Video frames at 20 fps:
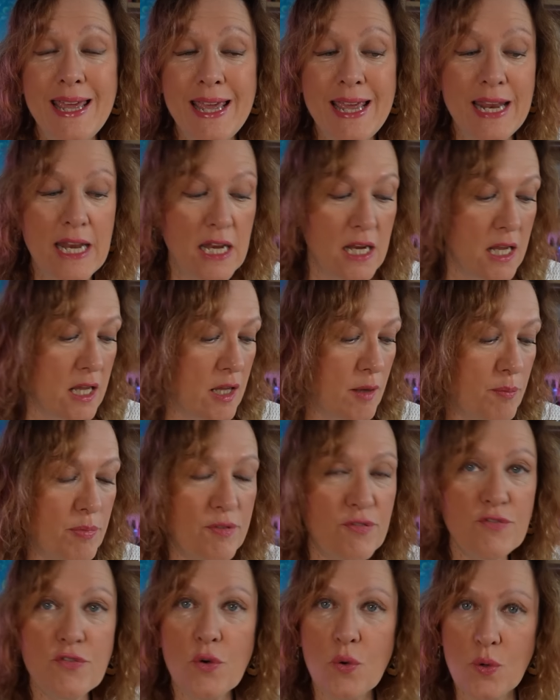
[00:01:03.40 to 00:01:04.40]
in
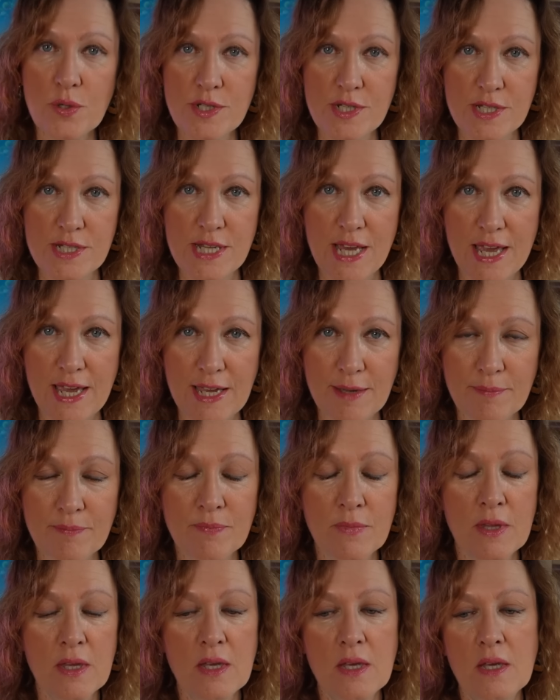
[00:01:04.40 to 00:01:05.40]
before today.
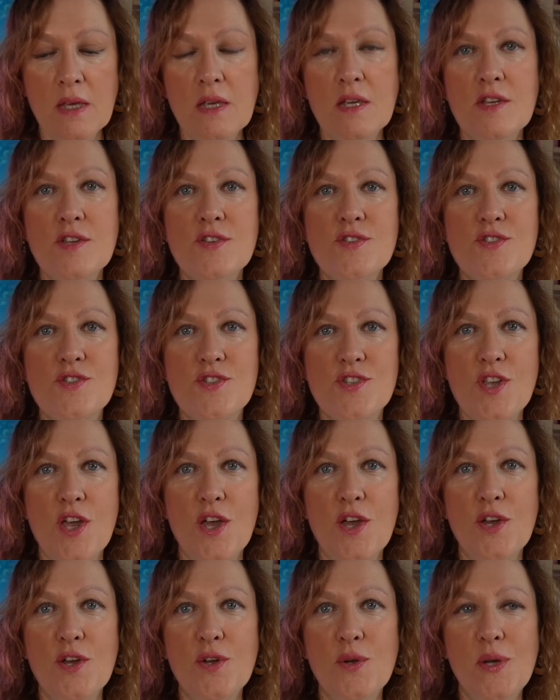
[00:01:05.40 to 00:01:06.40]

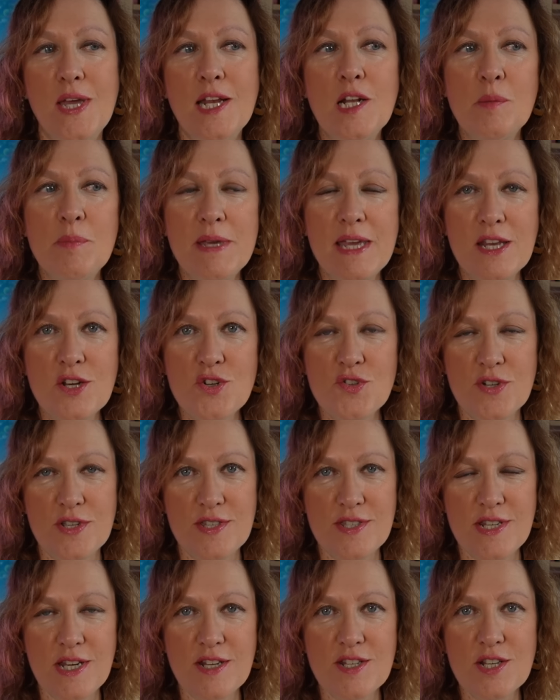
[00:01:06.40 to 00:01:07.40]
So it'll be
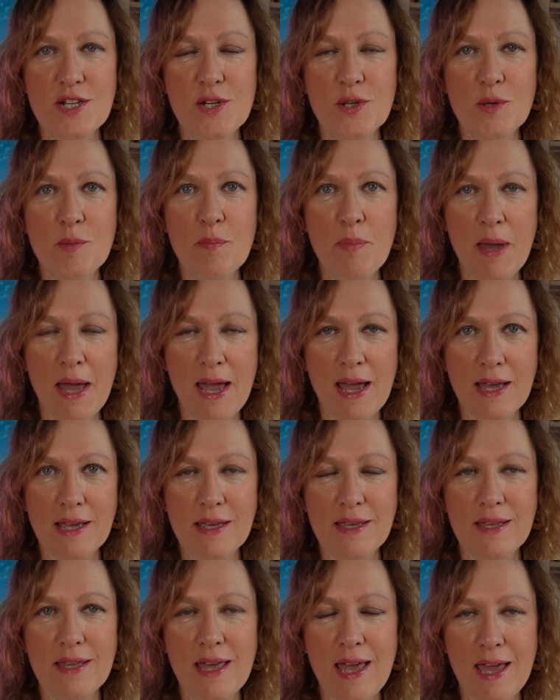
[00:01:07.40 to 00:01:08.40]
interesting to look
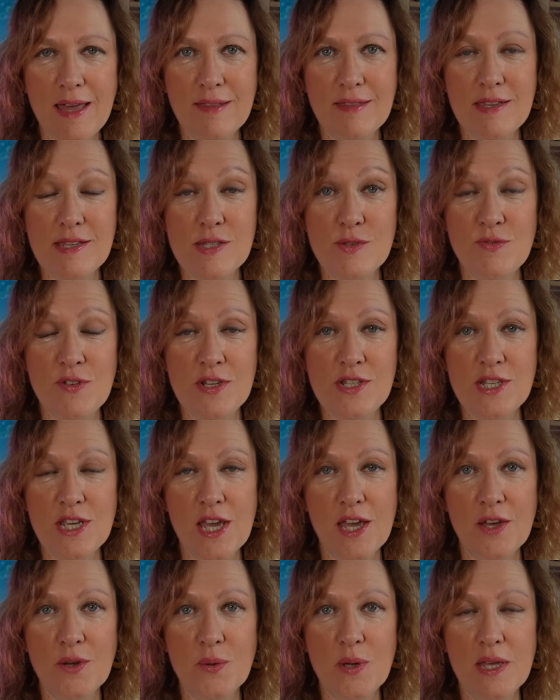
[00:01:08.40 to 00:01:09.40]
back at this
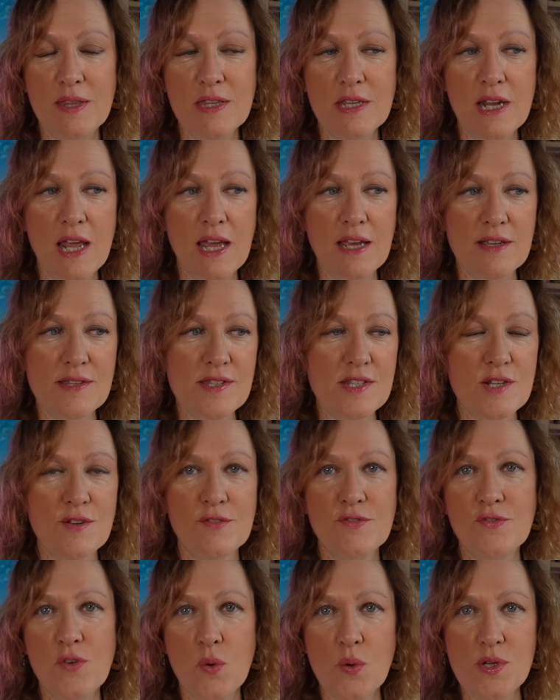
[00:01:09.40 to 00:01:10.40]
video in the next
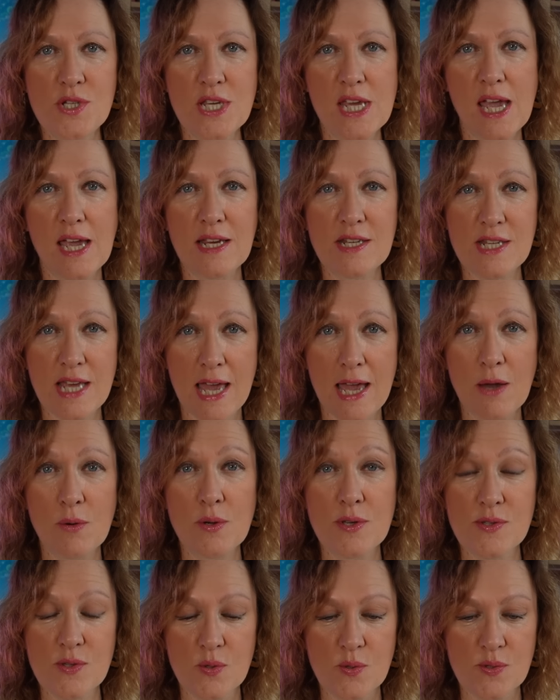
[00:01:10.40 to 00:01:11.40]
48
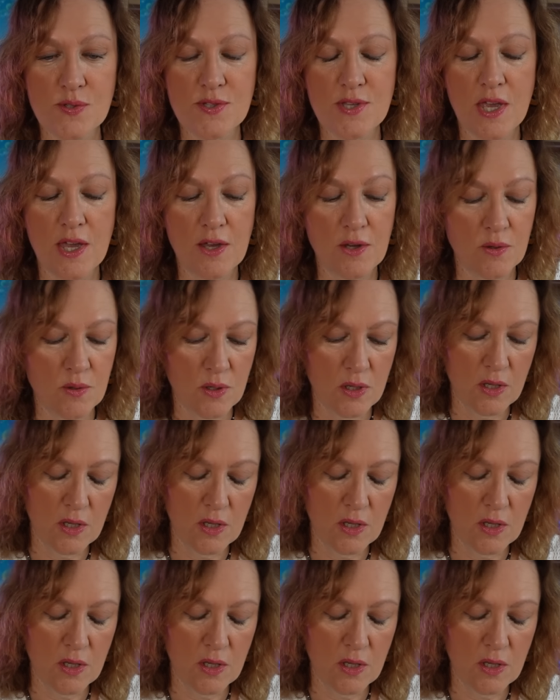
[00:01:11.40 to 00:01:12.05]
hours or so.